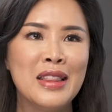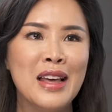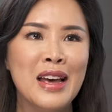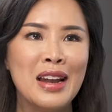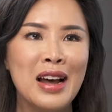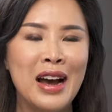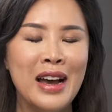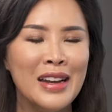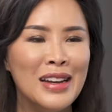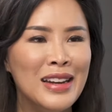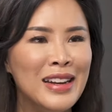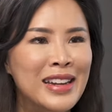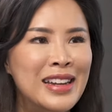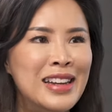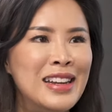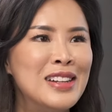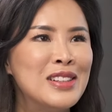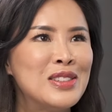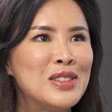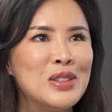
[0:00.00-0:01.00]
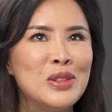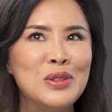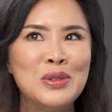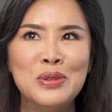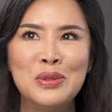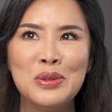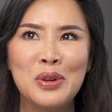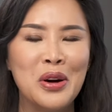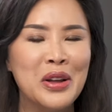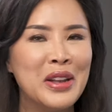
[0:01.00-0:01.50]
that I need
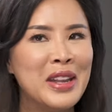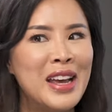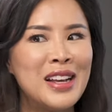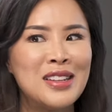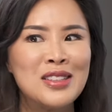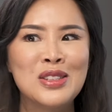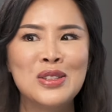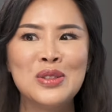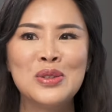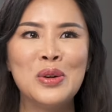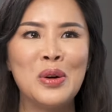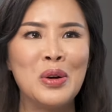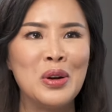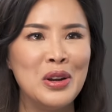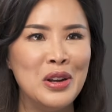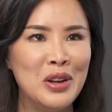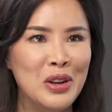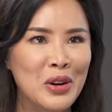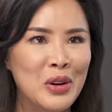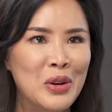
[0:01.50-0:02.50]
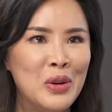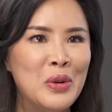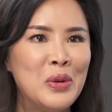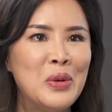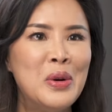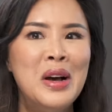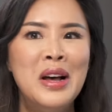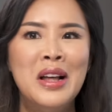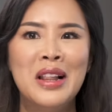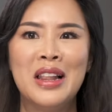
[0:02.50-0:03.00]
to connect to or
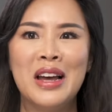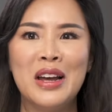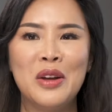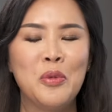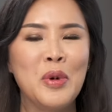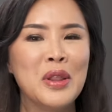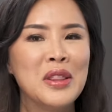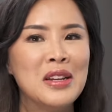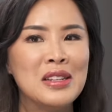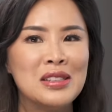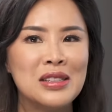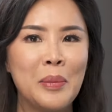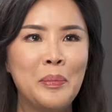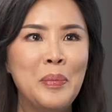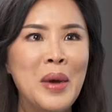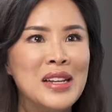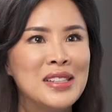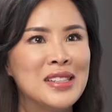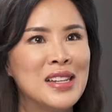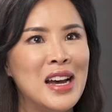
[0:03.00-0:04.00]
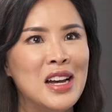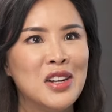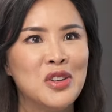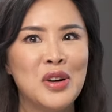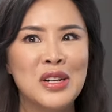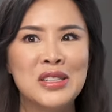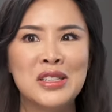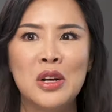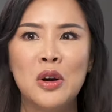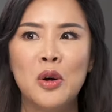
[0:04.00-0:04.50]
know, like whether it's the best
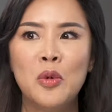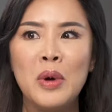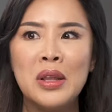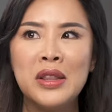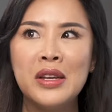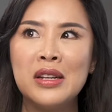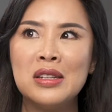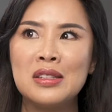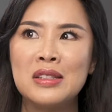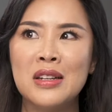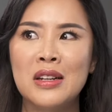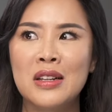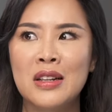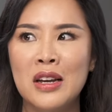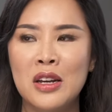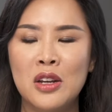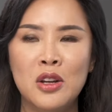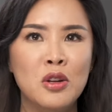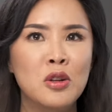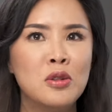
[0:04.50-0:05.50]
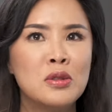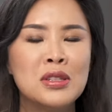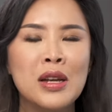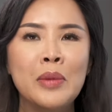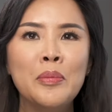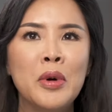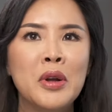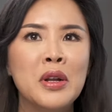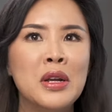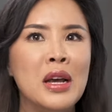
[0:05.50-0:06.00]
hairdresser or whether it's the
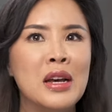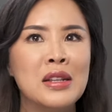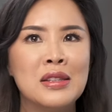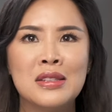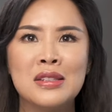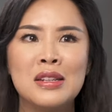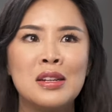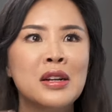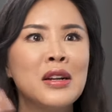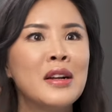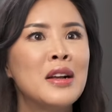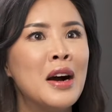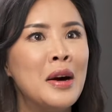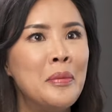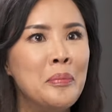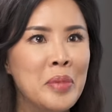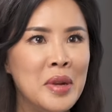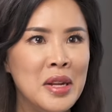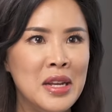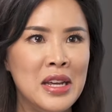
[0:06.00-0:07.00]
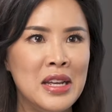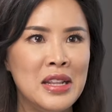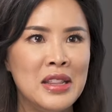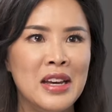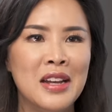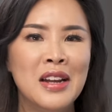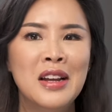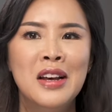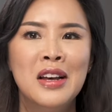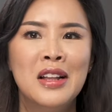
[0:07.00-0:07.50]
somebody at certain company
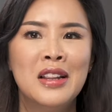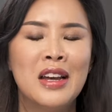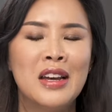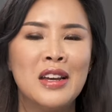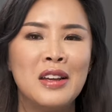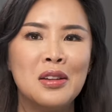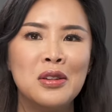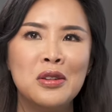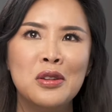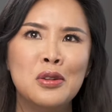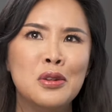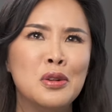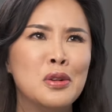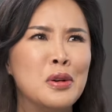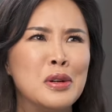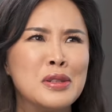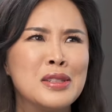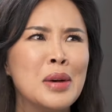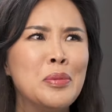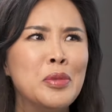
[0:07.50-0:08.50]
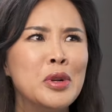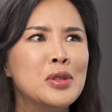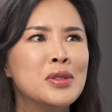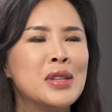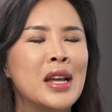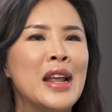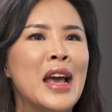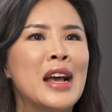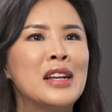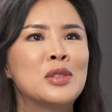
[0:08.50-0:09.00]
that or somebody who's
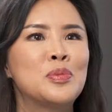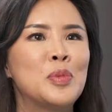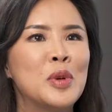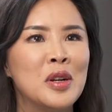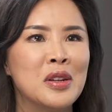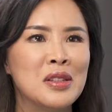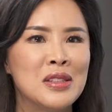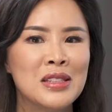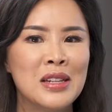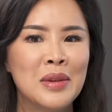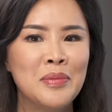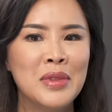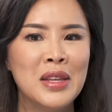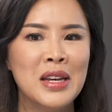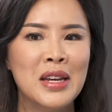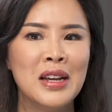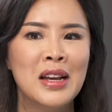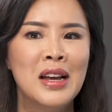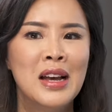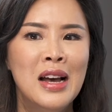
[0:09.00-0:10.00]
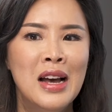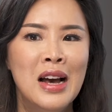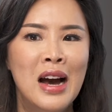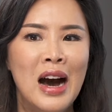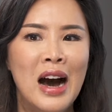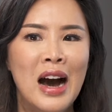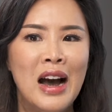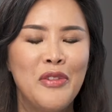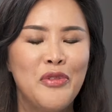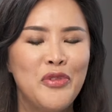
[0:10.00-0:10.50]
an expert on something,
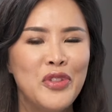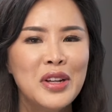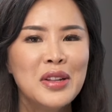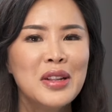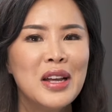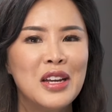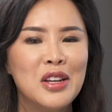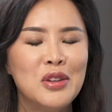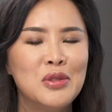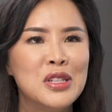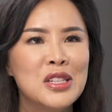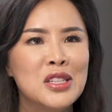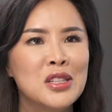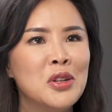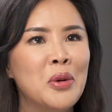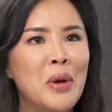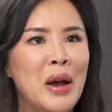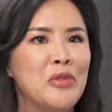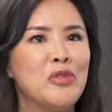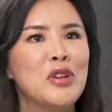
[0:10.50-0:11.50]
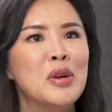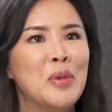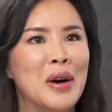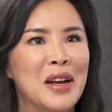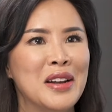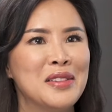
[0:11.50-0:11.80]
I feel like you just know everyone.